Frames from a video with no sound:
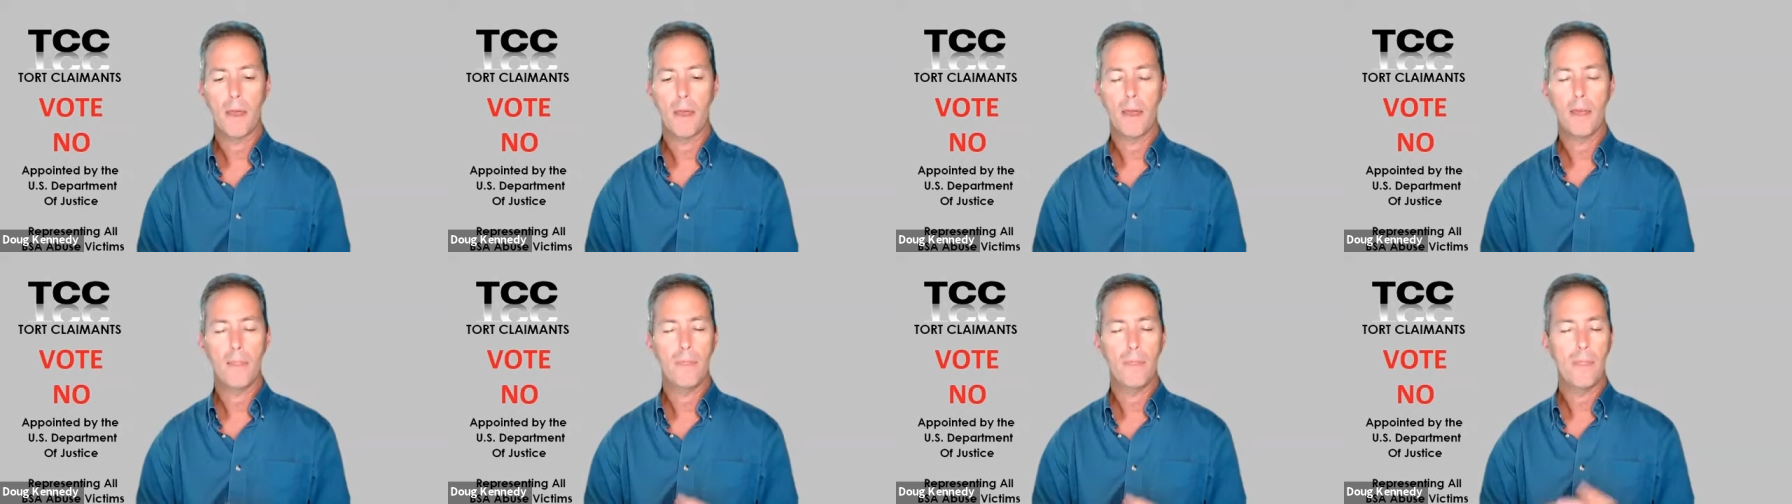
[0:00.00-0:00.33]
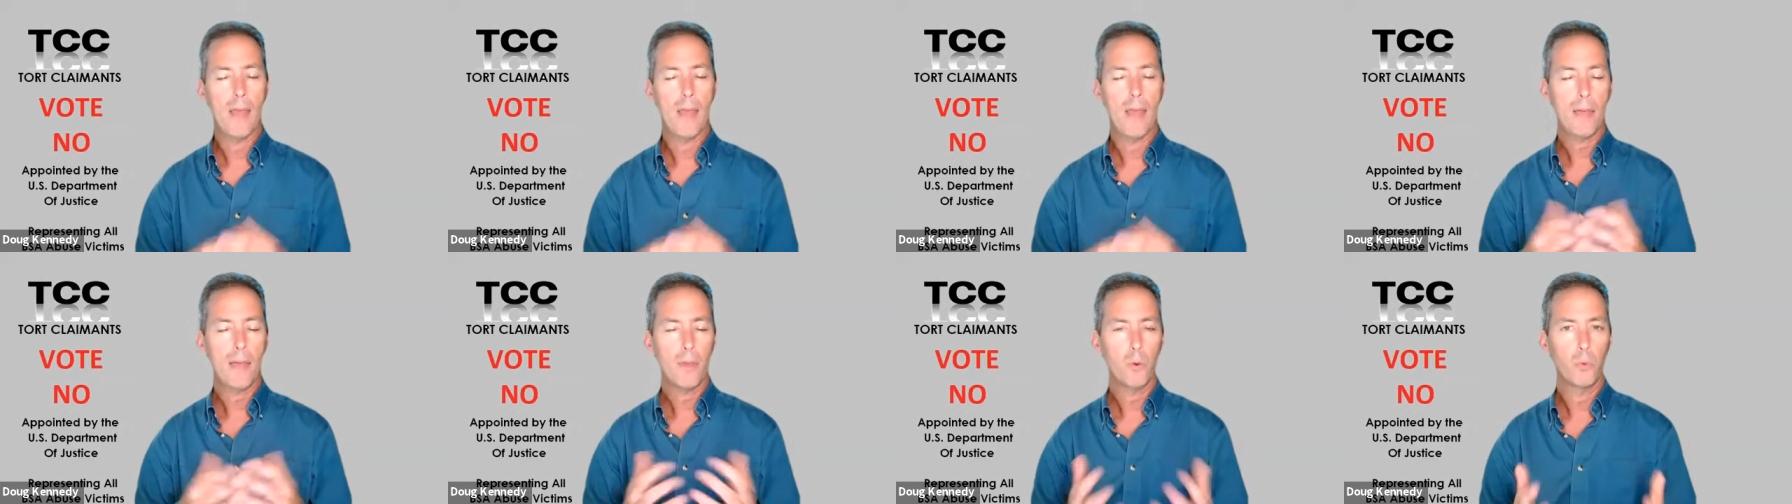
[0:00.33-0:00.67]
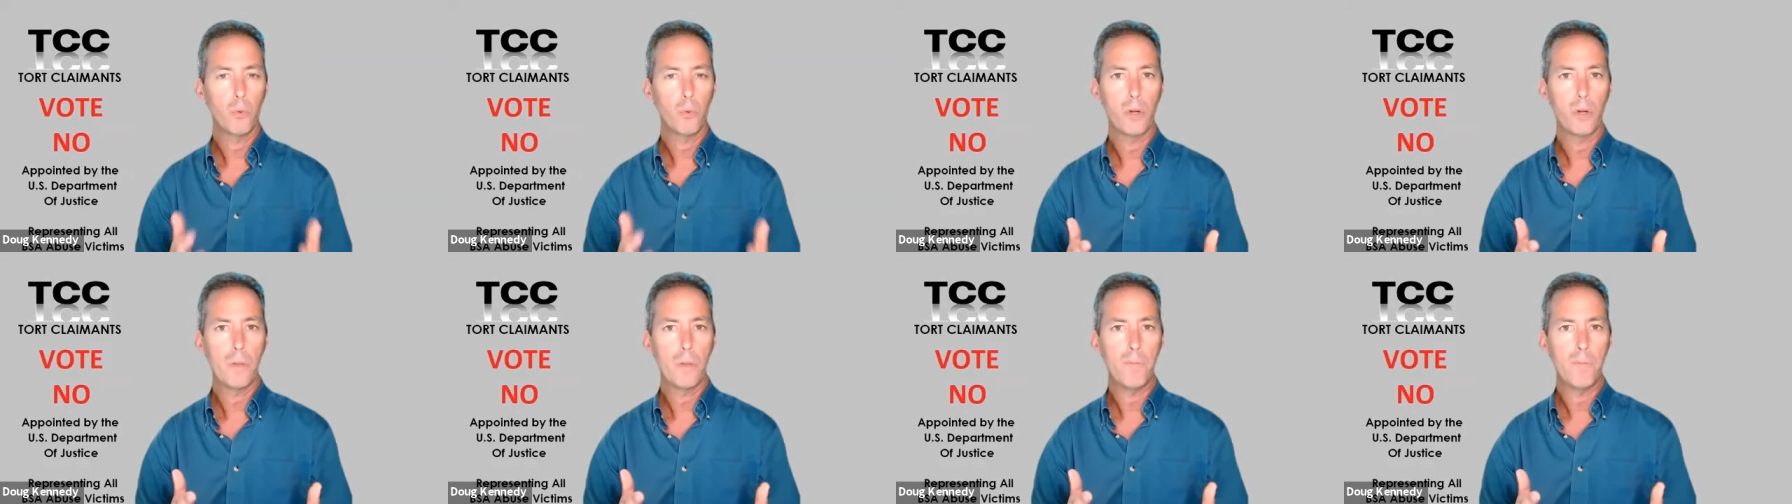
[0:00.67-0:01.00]
now that
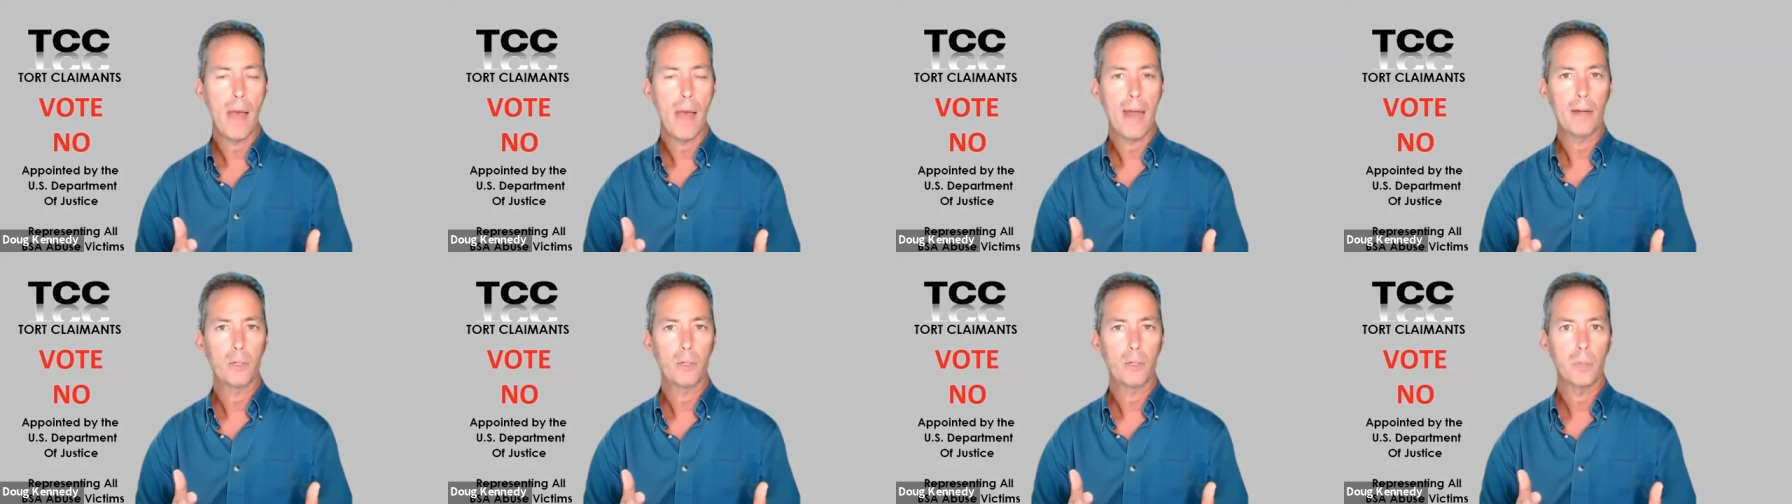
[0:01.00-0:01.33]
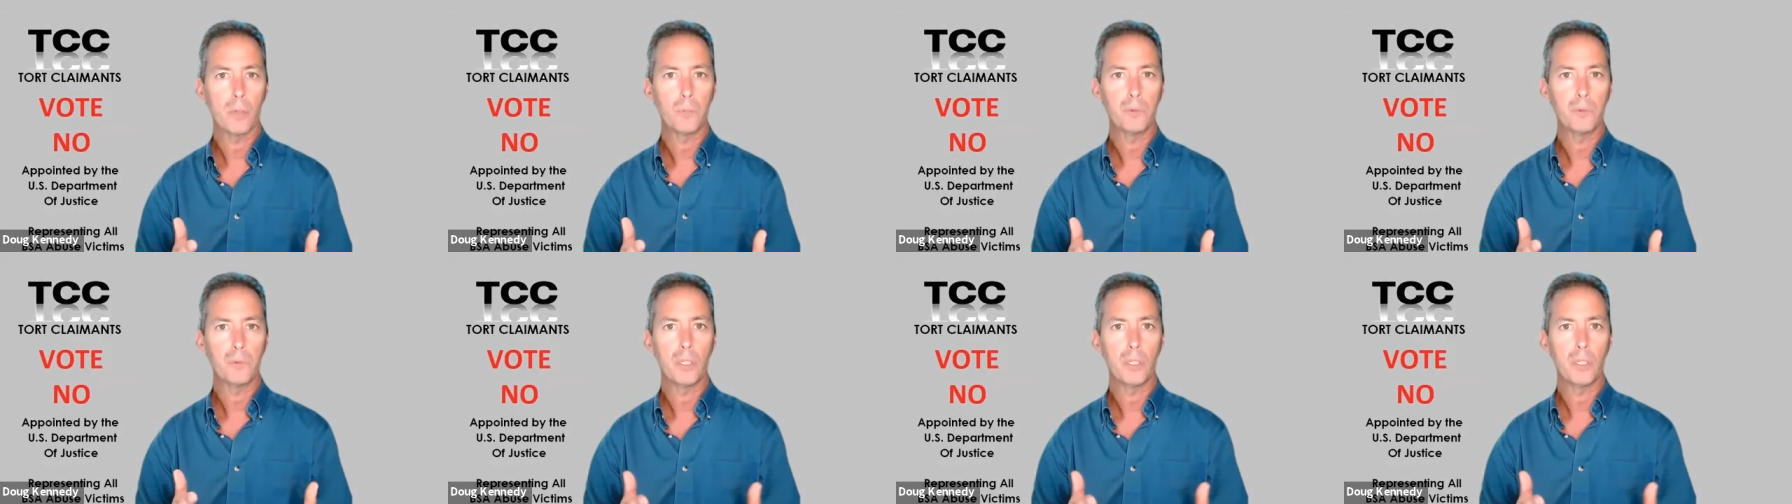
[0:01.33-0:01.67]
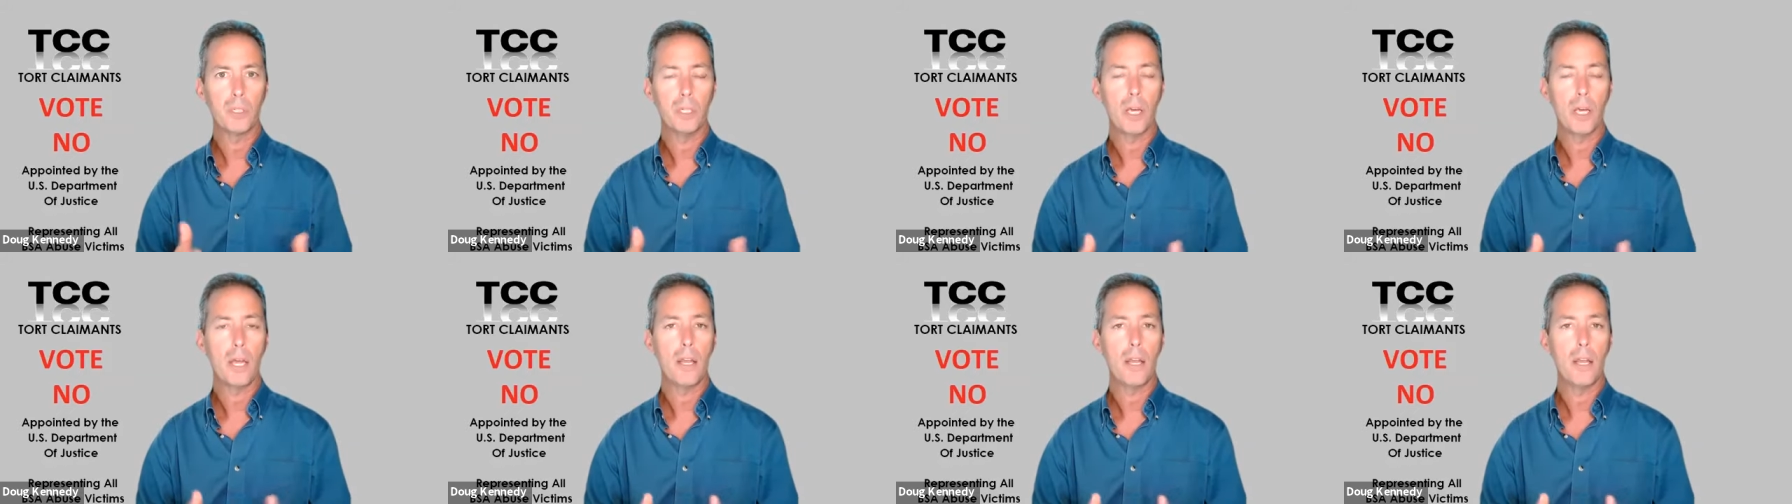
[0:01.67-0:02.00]
we're in
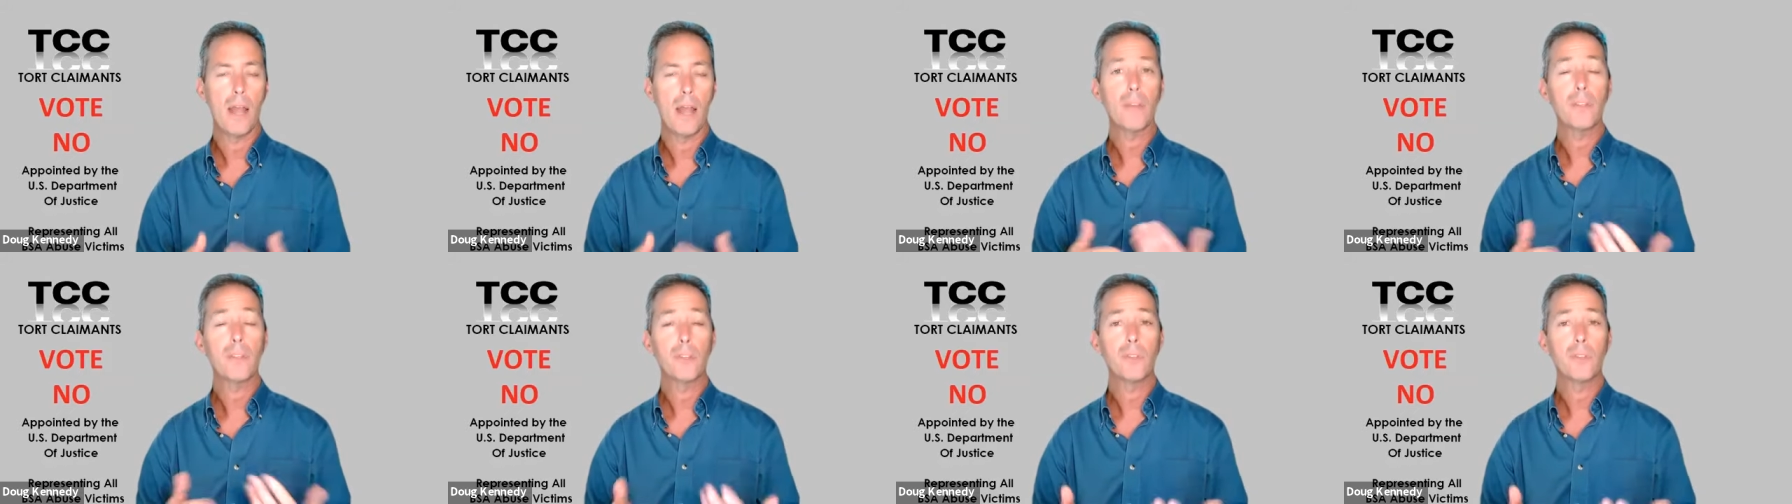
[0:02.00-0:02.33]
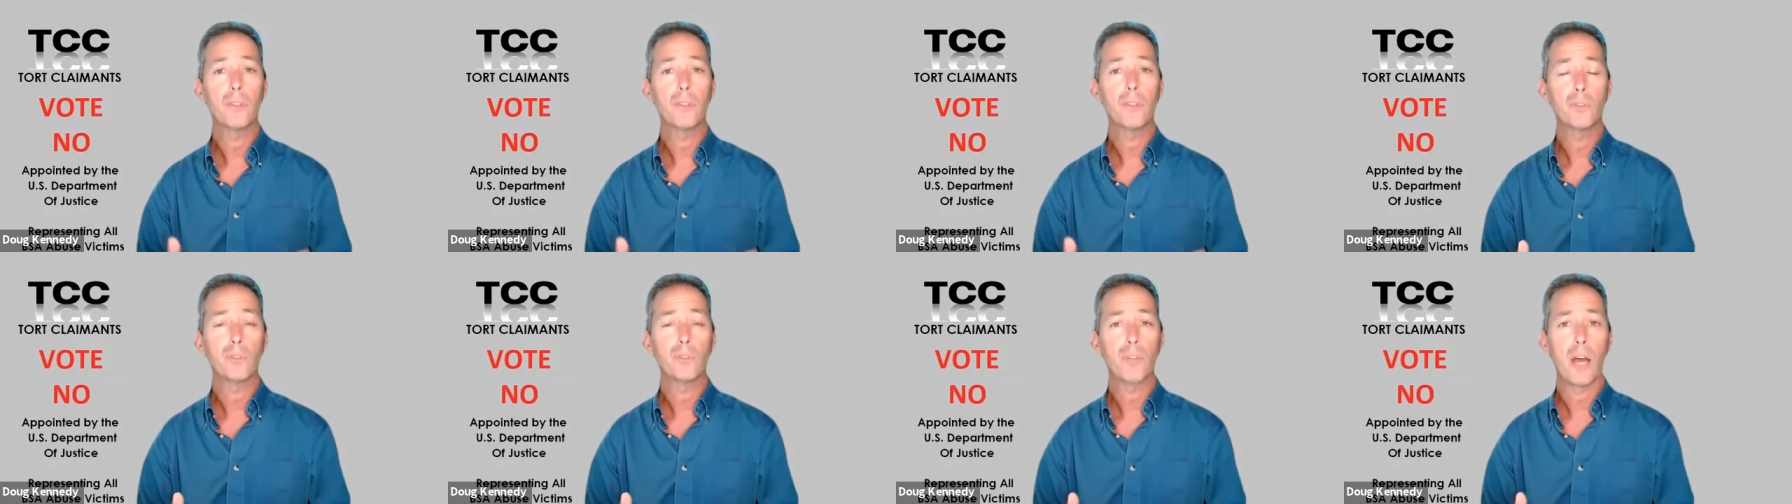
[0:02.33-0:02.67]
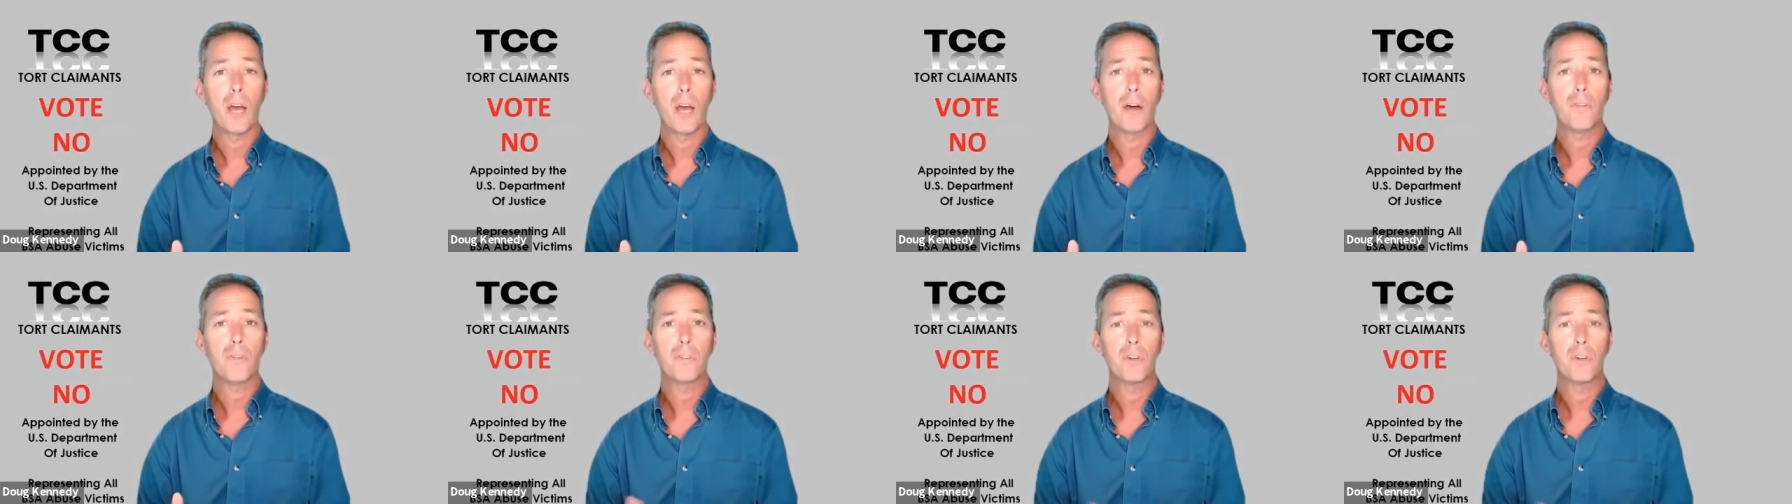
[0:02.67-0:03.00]
bankruptcy, and now that this is
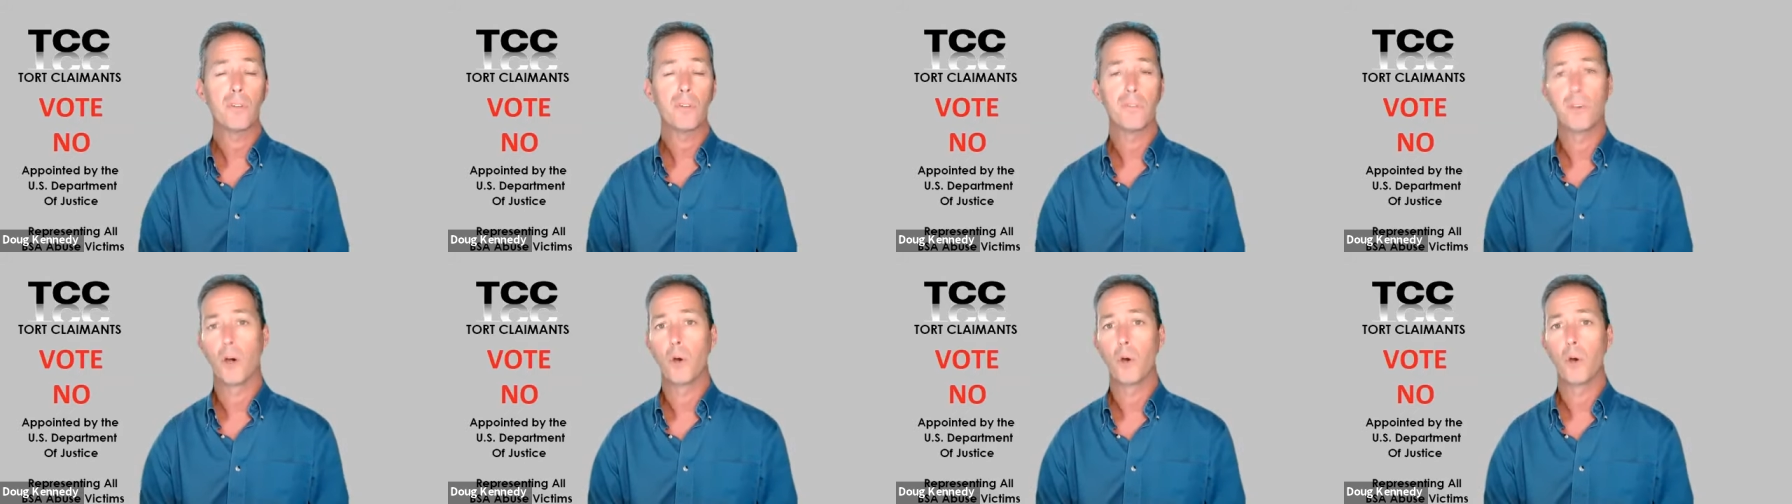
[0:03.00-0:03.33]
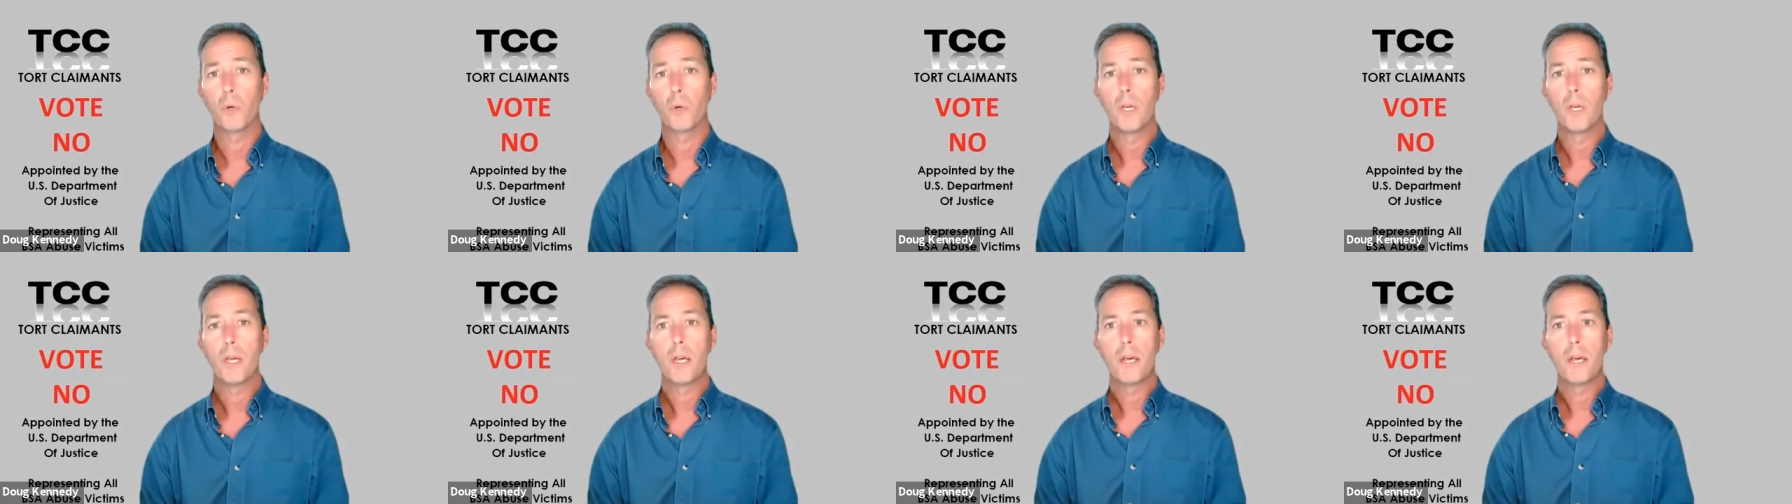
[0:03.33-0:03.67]
out for a vote,